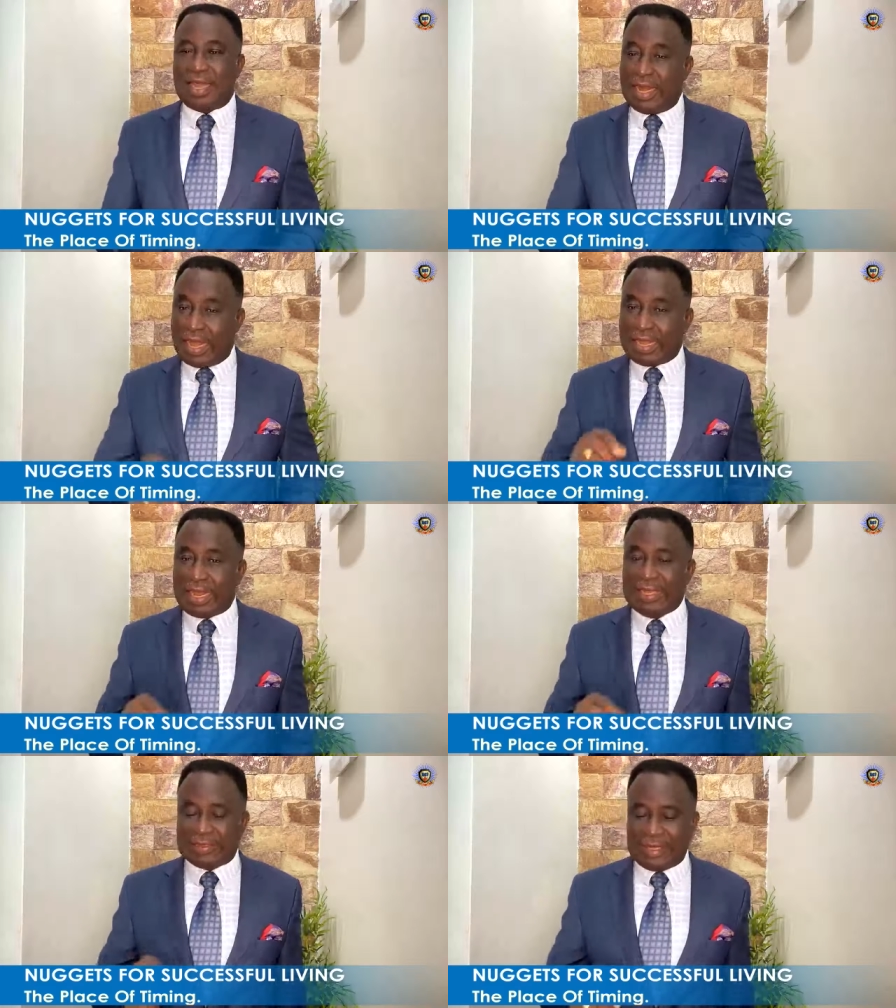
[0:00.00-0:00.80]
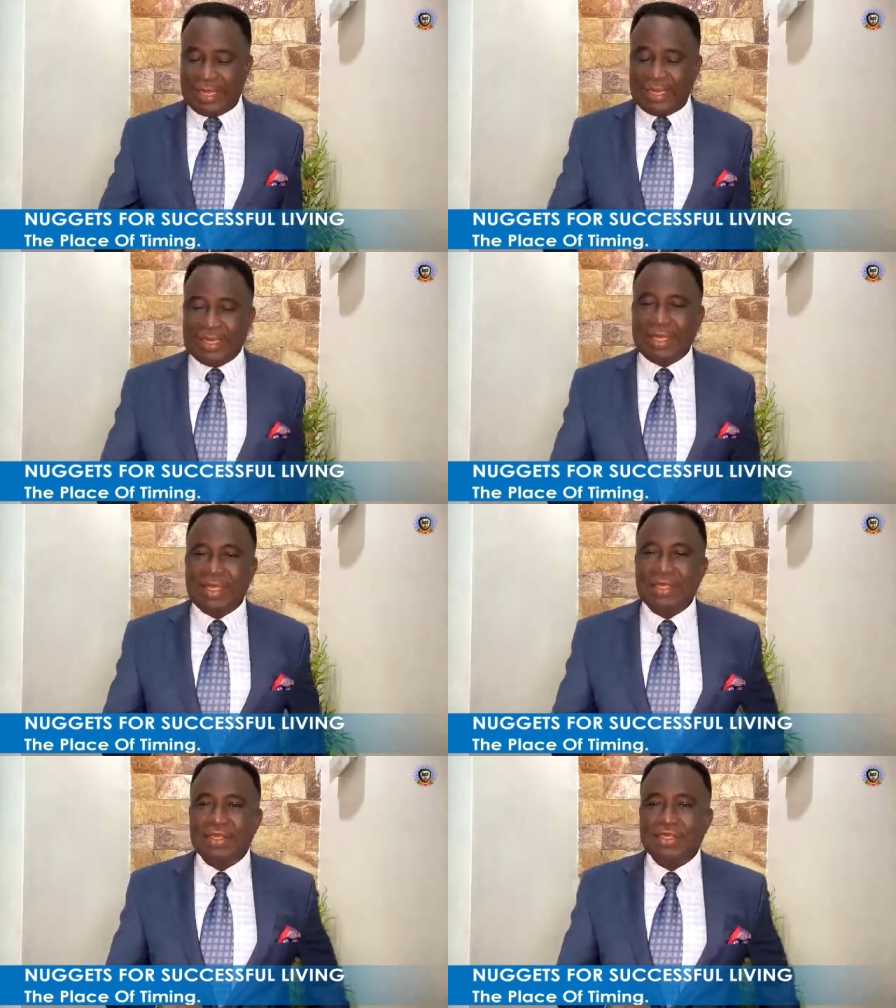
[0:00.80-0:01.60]
And like I said,
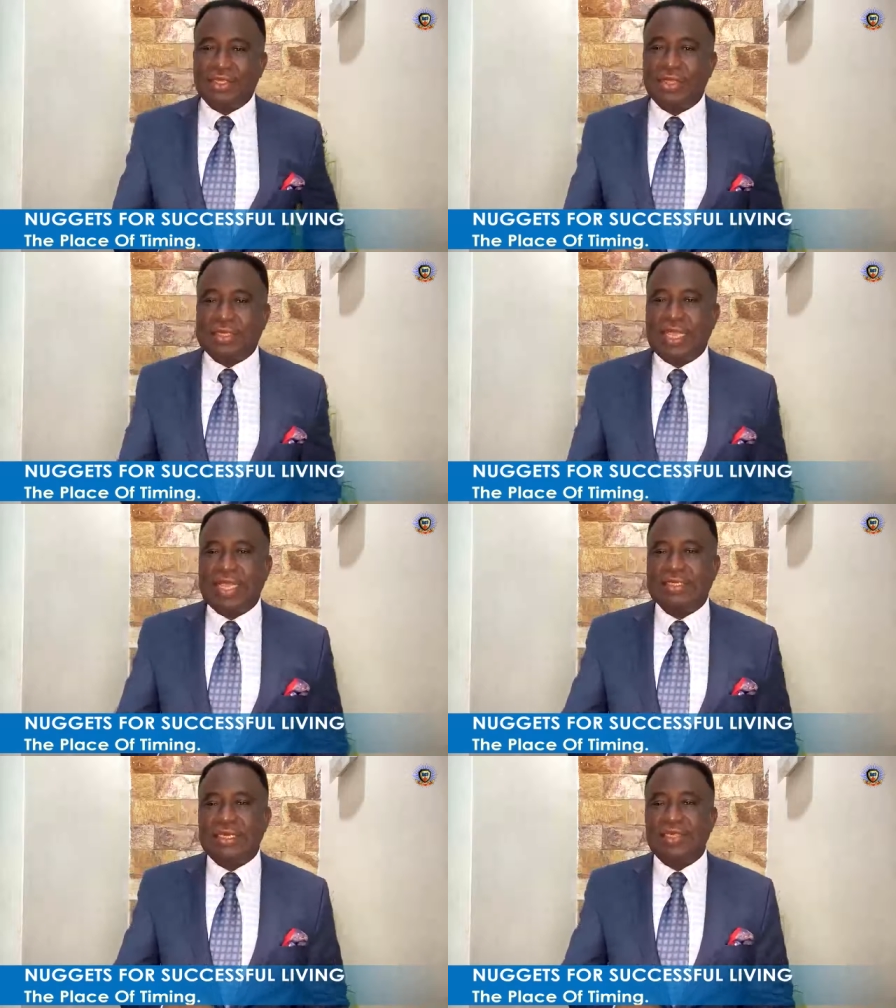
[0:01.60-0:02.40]
success